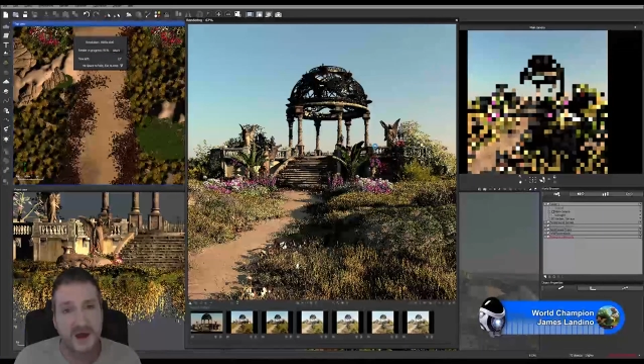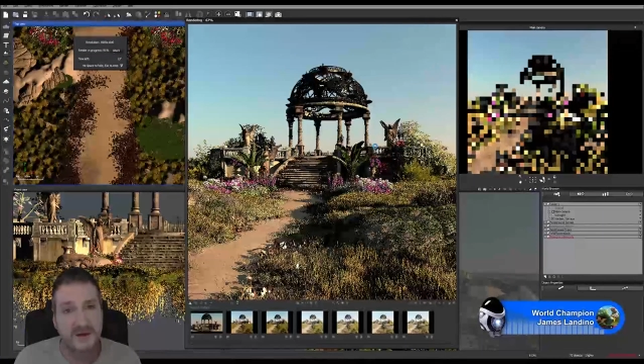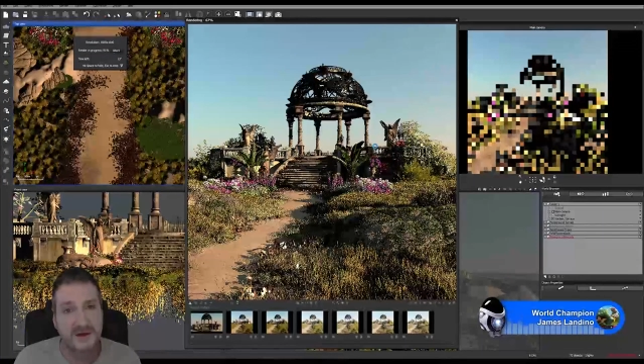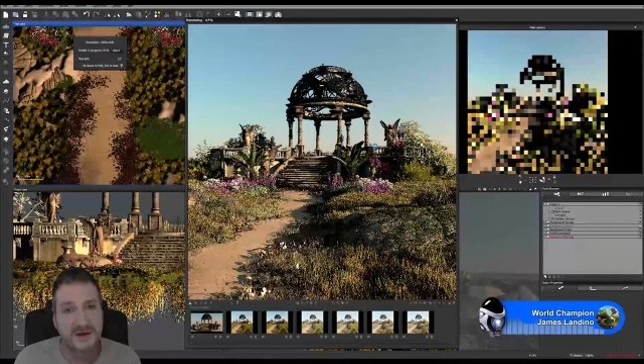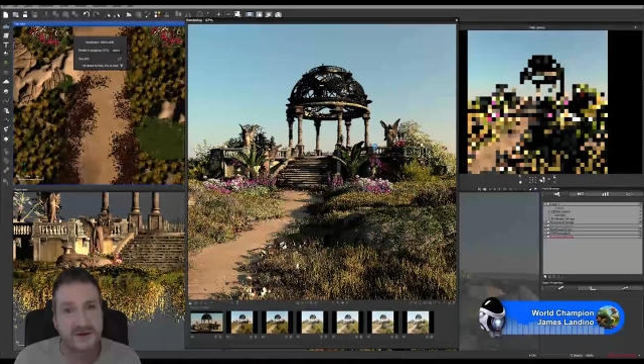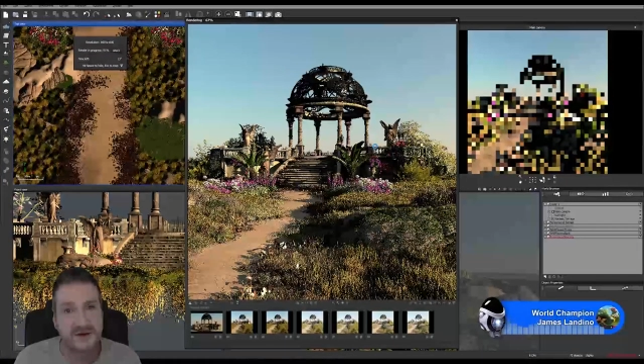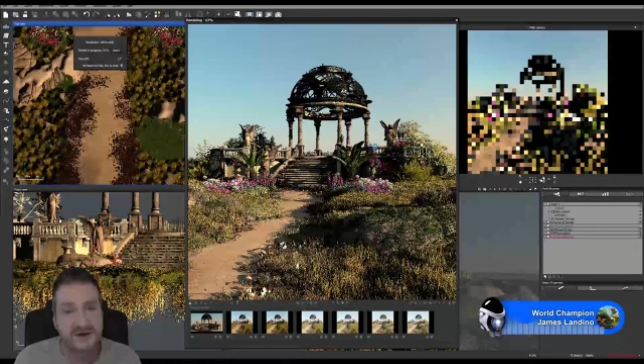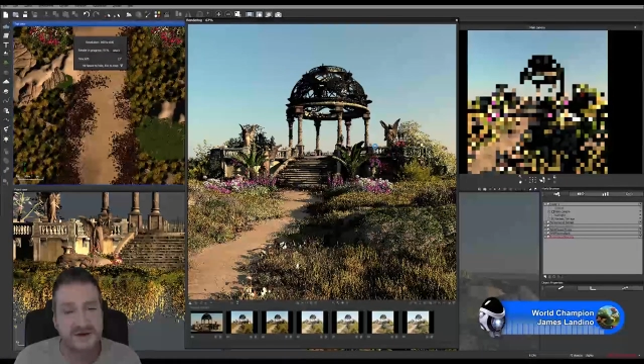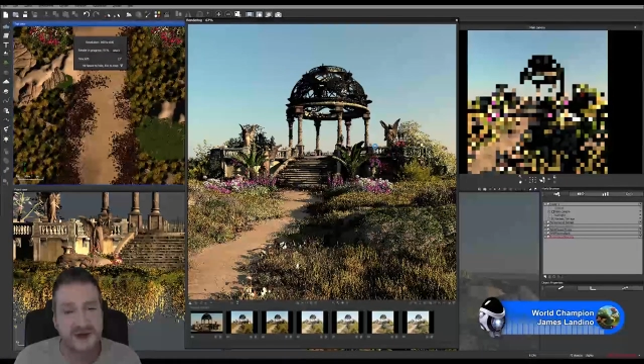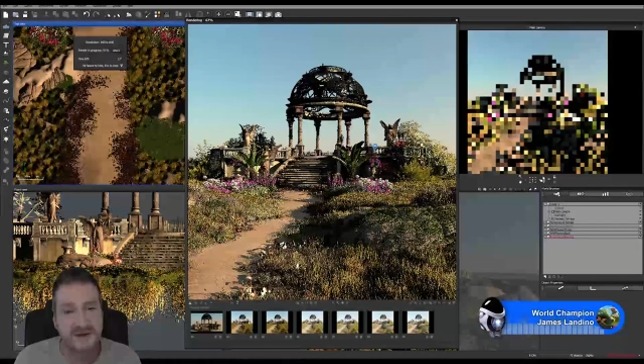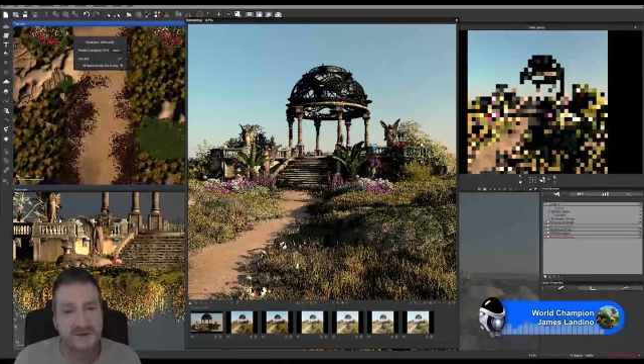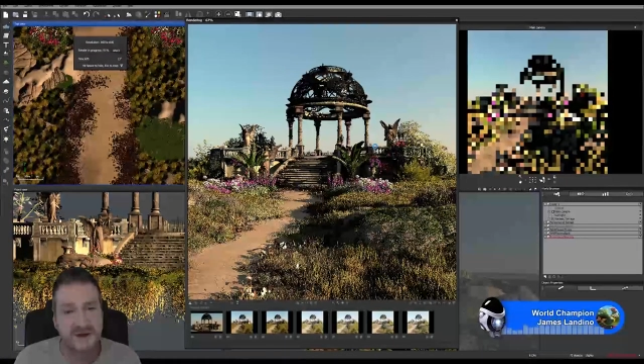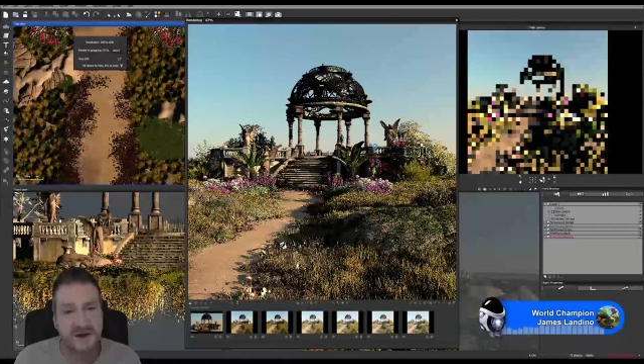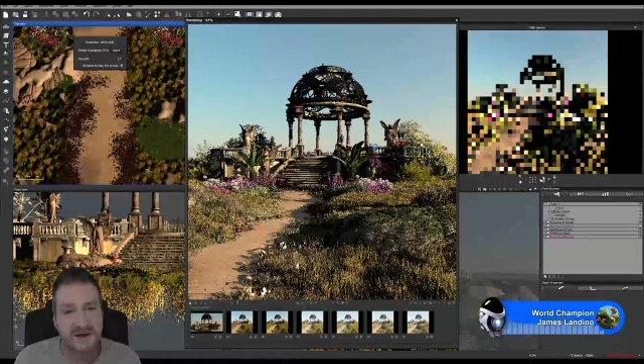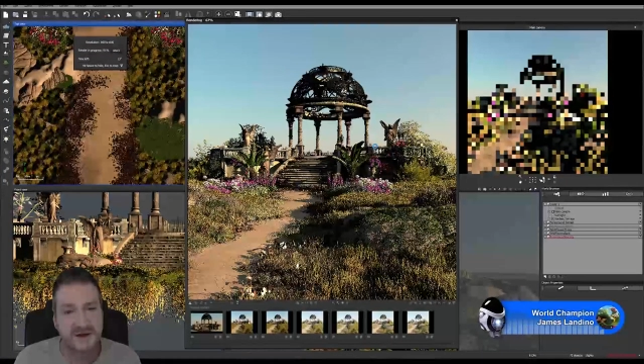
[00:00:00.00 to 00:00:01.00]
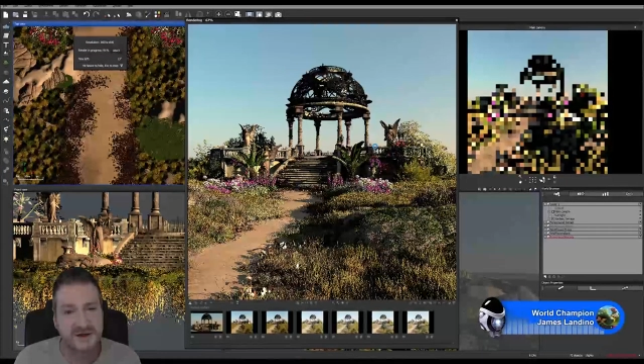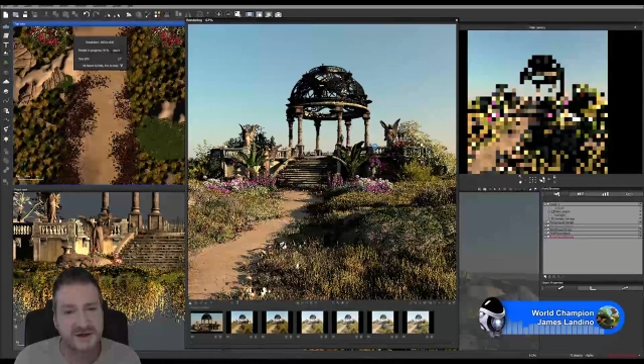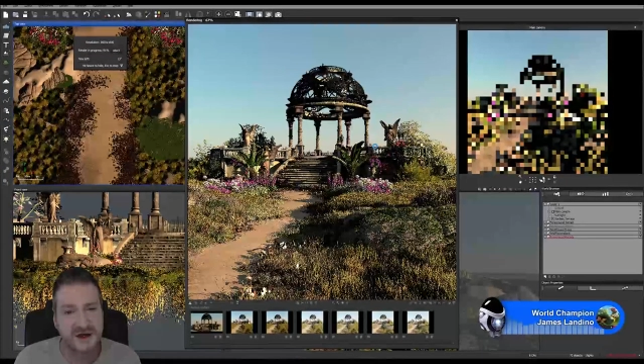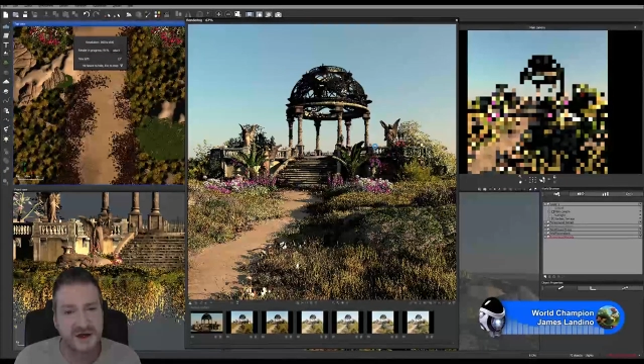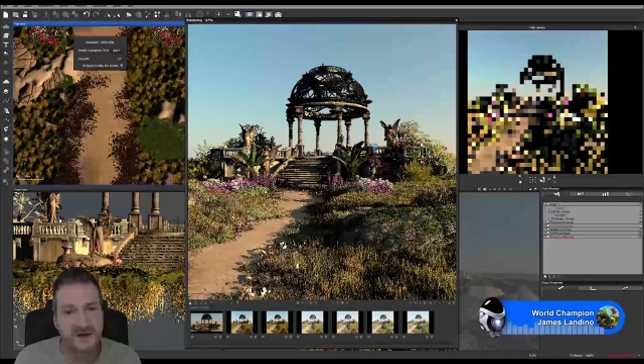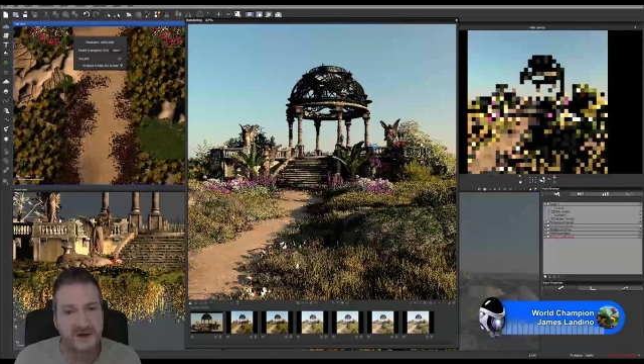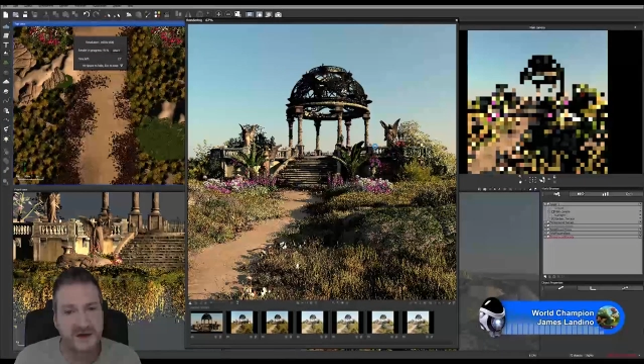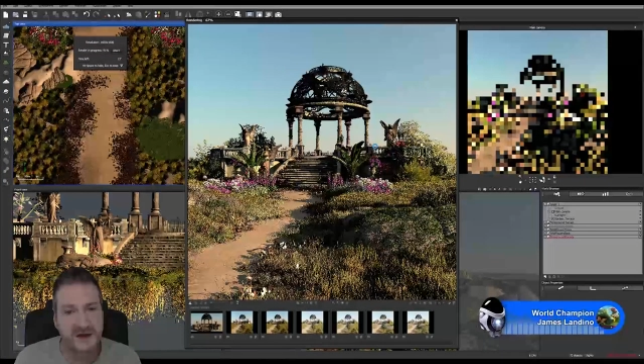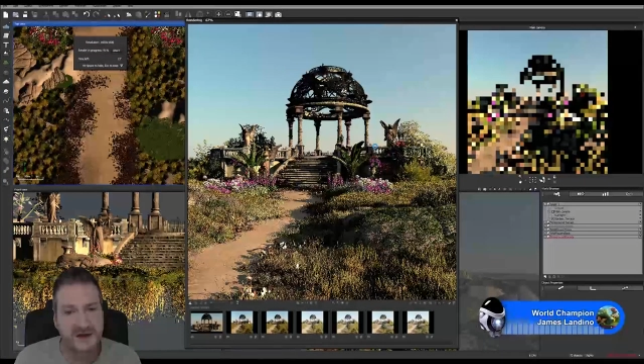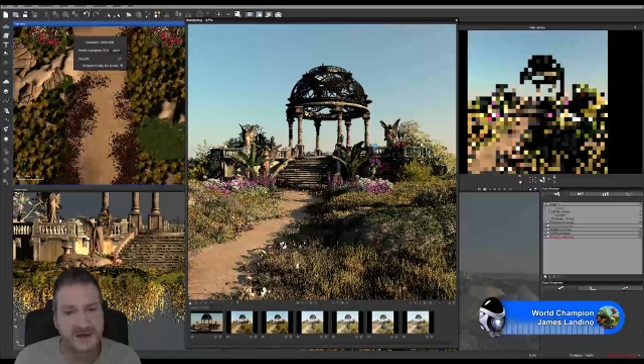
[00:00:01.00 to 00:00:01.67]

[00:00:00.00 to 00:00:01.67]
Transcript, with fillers: And we're going to be doing the same thing, and I'll show you